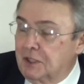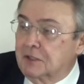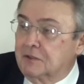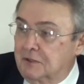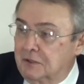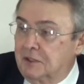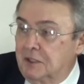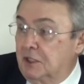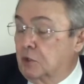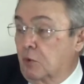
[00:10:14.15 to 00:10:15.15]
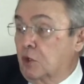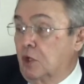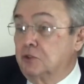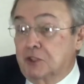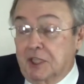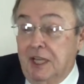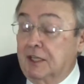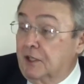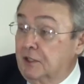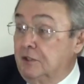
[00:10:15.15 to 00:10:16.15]
You know. Yeah. And you're real close to
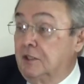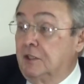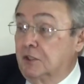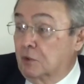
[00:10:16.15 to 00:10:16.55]
Canada.